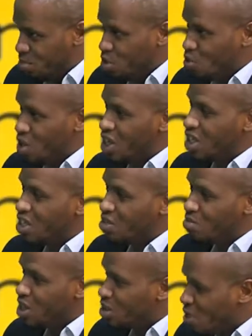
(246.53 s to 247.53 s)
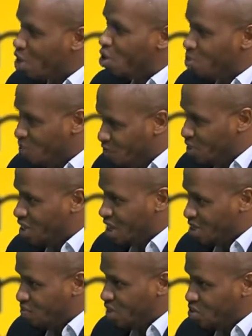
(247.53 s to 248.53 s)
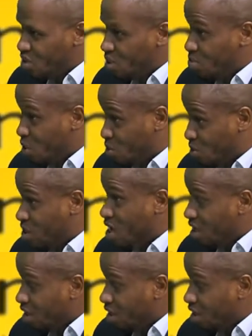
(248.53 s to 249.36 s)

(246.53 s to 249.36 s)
So it may not be funded eventually, because